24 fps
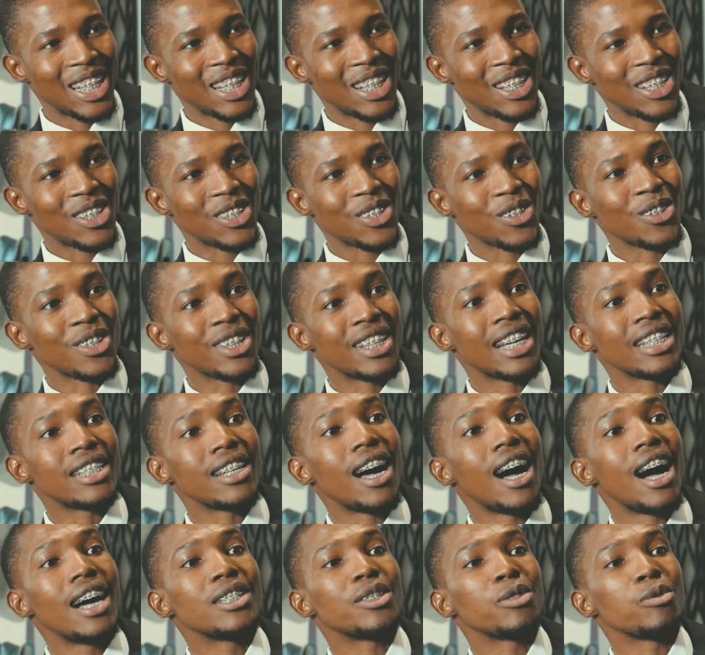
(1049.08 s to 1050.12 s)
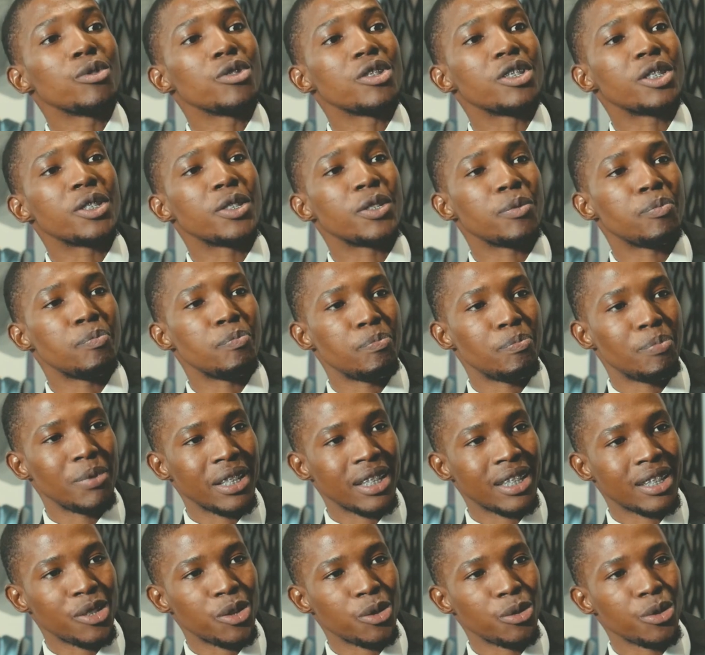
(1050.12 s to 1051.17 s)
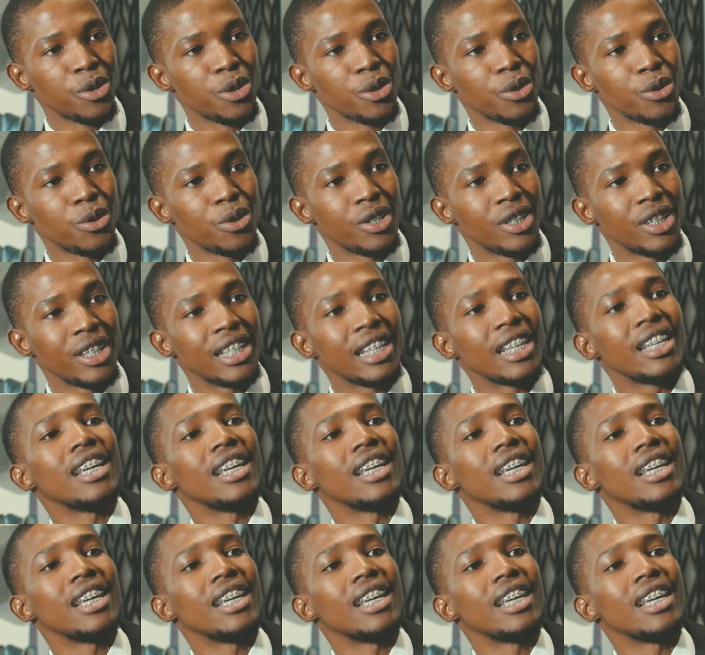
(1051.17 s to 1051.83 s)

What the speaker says: So that blends into the